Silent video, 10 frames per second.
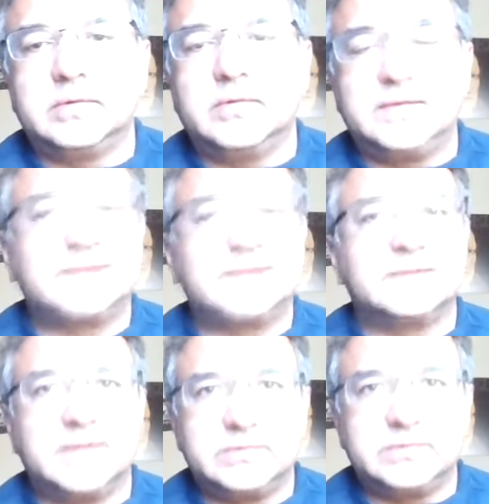this
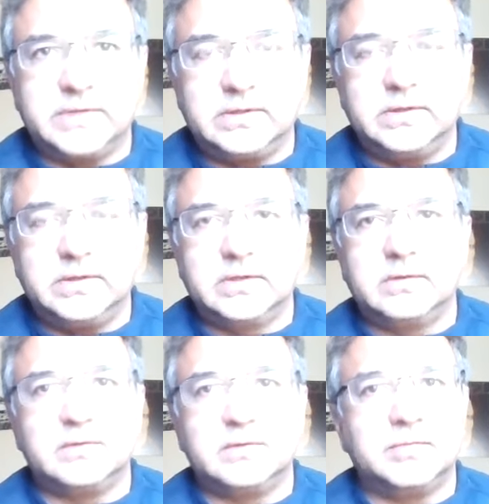existential analytic,
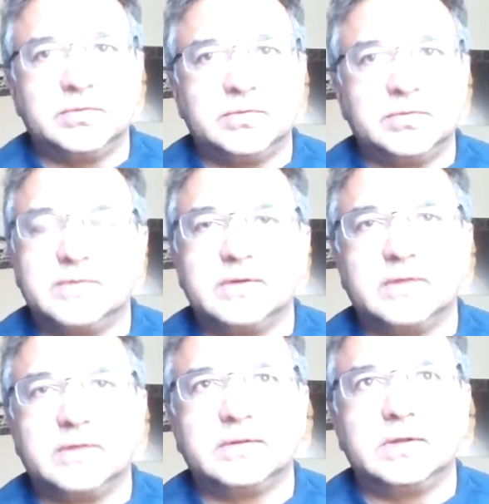this mystery of this
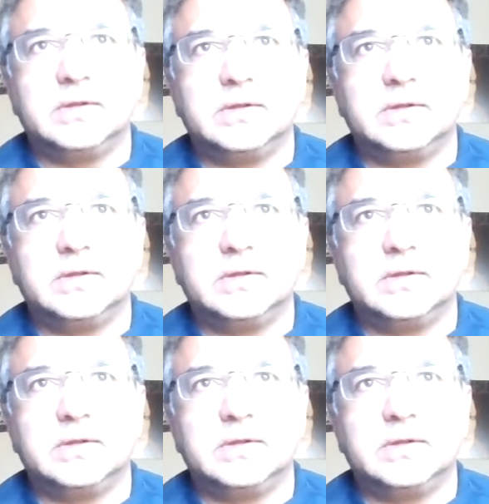Dasein,